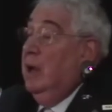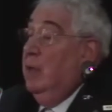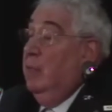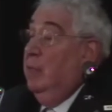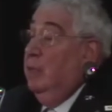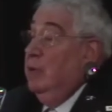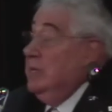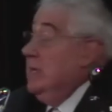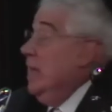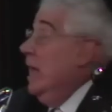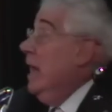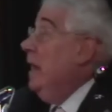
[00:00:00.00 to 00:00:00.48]

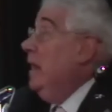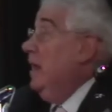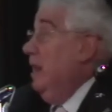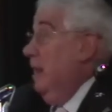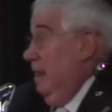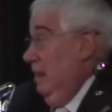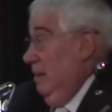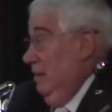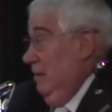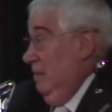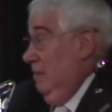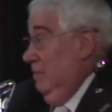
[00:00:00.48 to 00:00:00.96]
resented
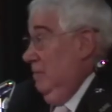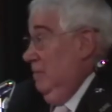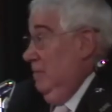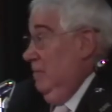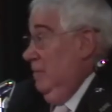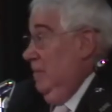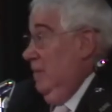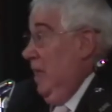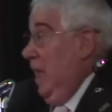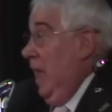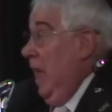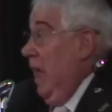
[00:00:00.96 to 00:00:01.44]
it
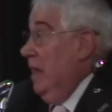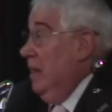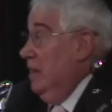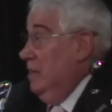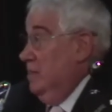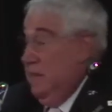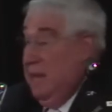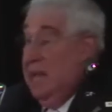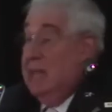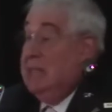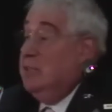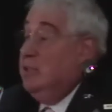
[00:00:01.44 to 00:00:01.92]

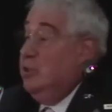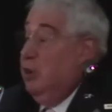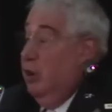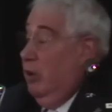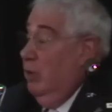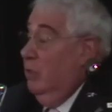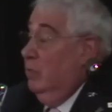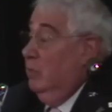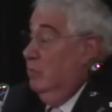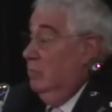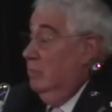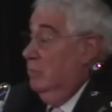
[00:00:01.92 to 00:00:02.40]
and said
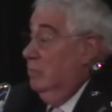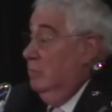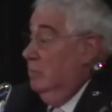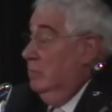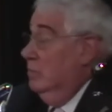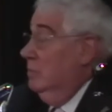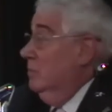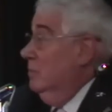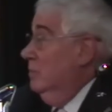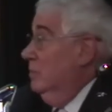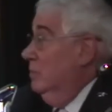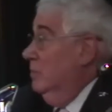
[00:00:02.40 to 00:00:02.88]
so.
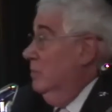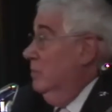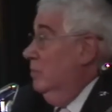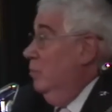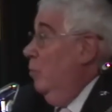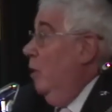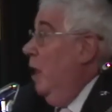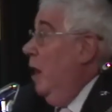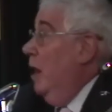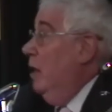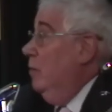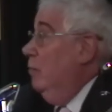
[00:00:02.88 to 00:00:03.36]

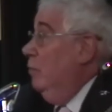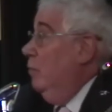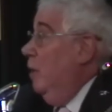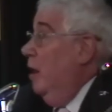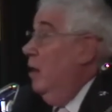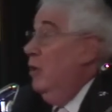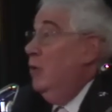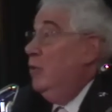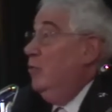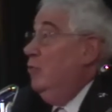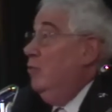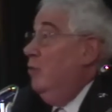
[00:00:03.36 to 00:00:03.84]
Why
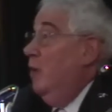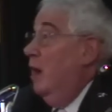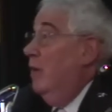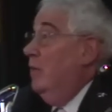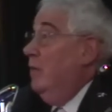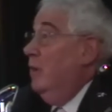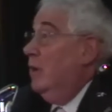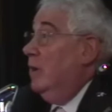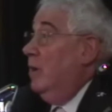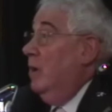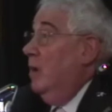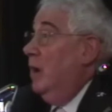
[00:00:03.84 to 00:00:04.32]
are you
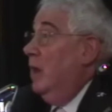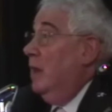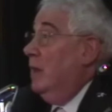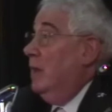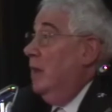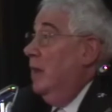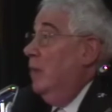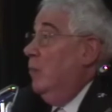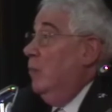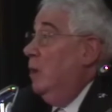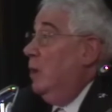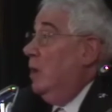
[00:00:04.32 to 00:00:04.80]
driving a car like
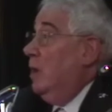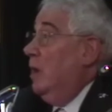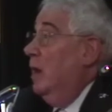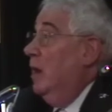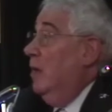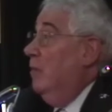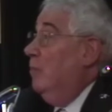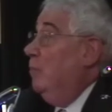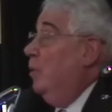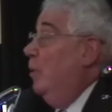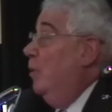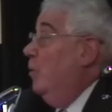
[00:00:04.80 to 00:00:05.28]
that? What
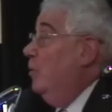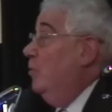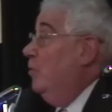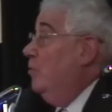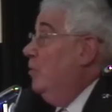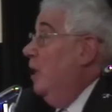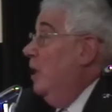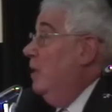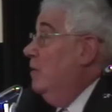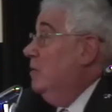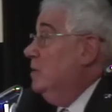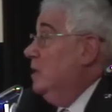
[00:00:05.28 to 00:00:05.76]
kind of poet
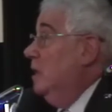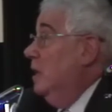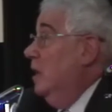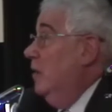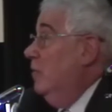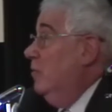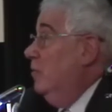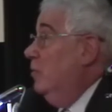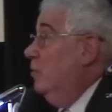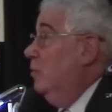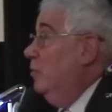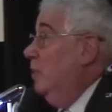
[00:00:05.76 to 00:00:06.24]
drives an
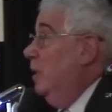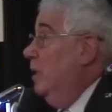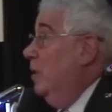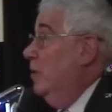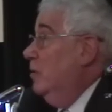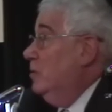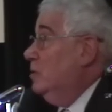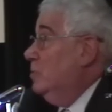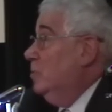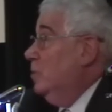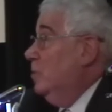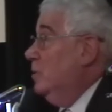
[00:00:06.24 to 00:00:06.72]
Alfa
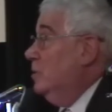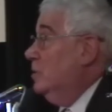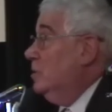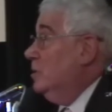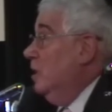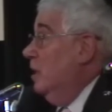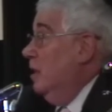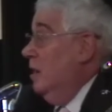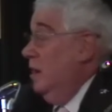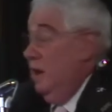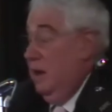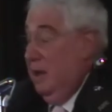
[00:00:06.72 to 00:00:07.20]
Romeo
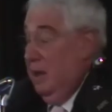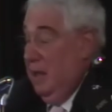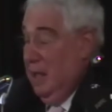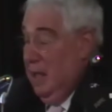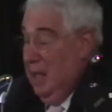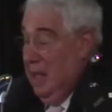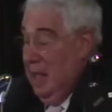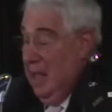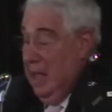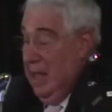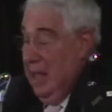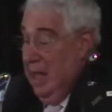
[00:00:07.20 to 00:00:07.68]
sports car?
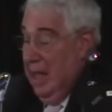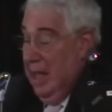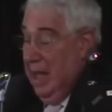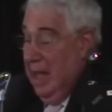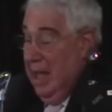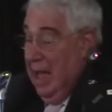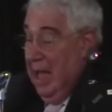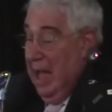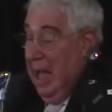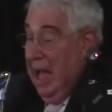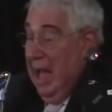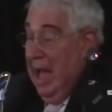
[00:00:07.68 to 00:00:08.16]

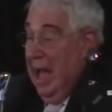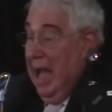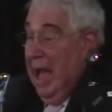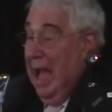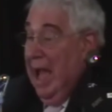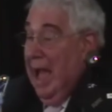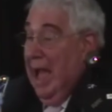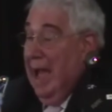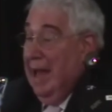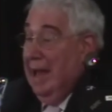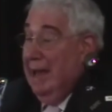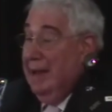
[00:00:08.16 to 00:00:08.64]

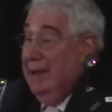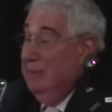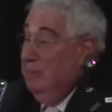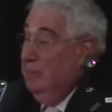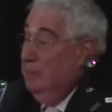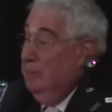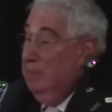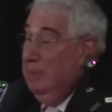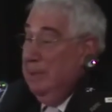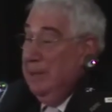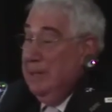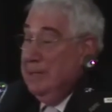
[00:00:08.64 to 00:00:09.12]
And
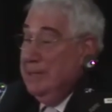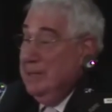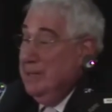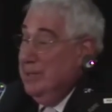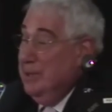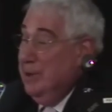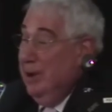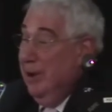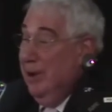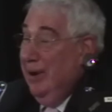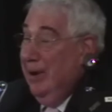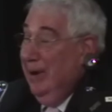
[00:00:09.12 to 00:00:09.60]
bless
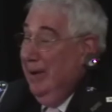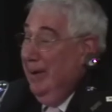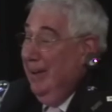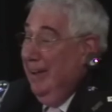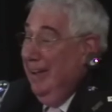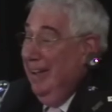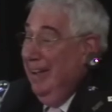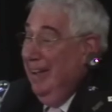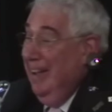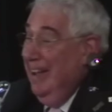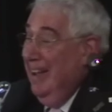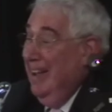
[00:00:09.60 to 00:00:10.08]
his heart,
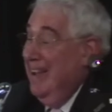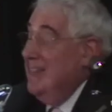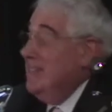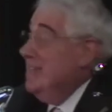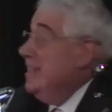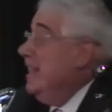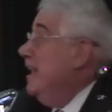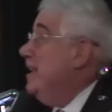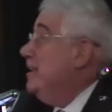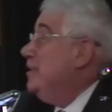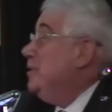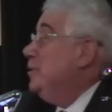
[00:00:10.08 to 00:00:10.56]

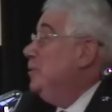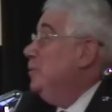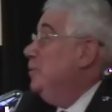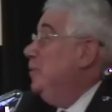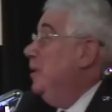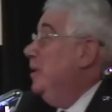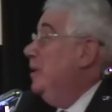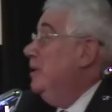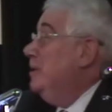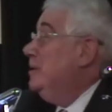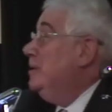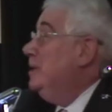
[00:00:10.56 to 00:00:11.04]
his answer
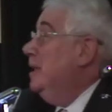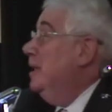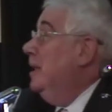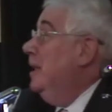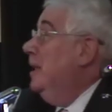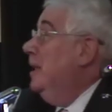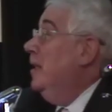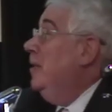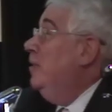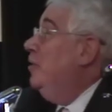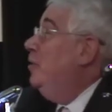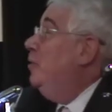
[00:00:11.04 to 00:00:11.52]
was,
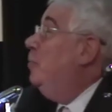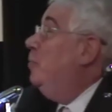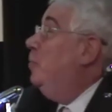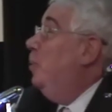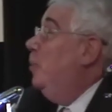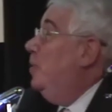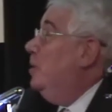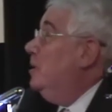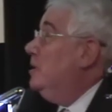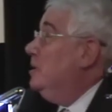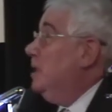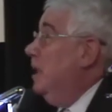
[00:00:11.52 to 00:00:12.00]
the
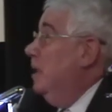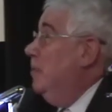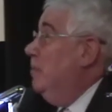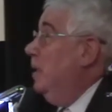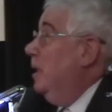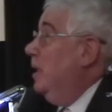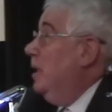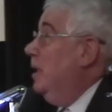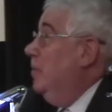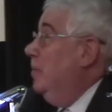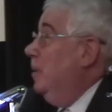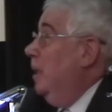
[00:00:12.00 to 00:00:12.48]
boys I
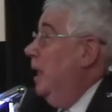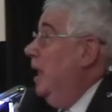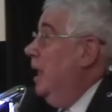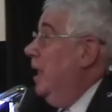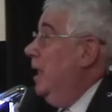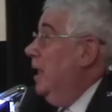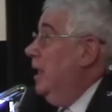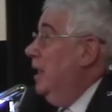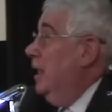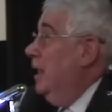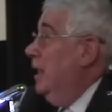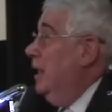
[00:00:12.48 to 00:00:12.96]
pick up
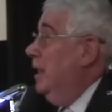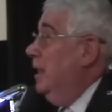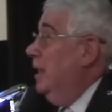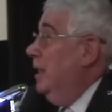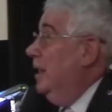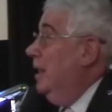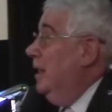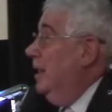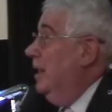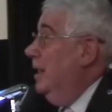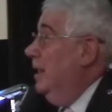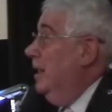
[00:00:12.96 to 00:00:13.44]
like it a
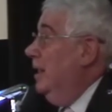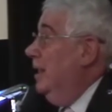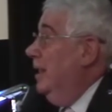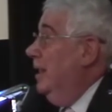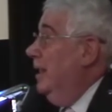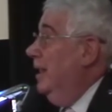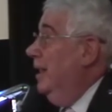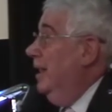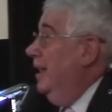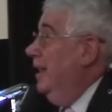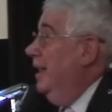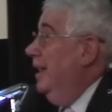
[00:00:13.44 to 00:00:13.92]
lot.
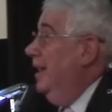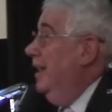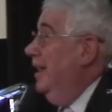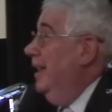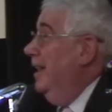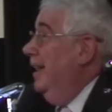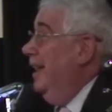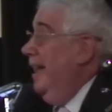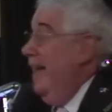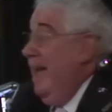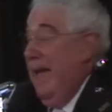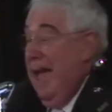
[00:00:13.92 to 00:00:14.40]

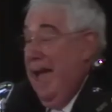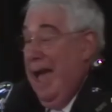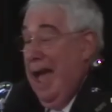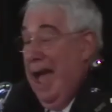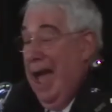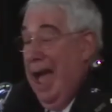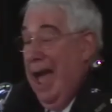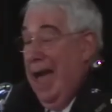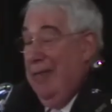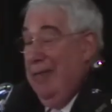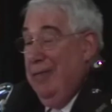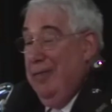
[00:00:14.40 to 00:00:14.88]

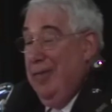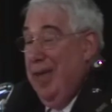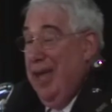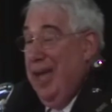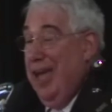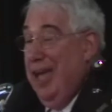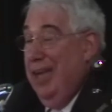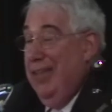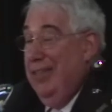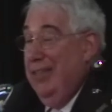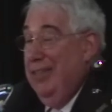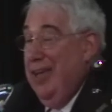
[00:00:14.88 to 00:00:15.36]
And
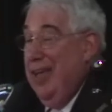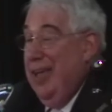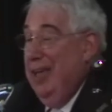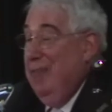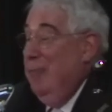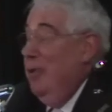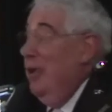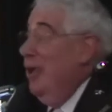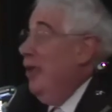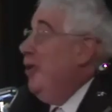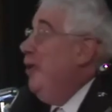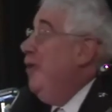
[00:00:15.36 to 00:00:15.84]
they
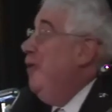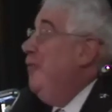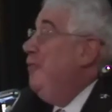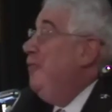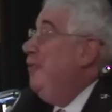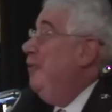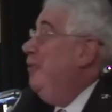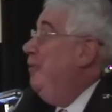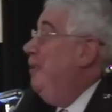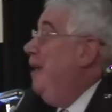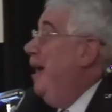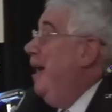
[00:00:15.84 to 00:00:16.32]
want to go
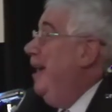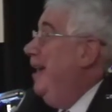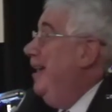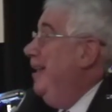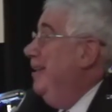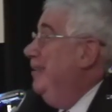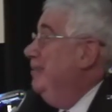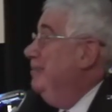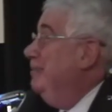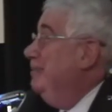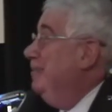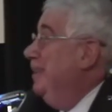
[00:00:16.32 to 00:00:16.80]
for a ride.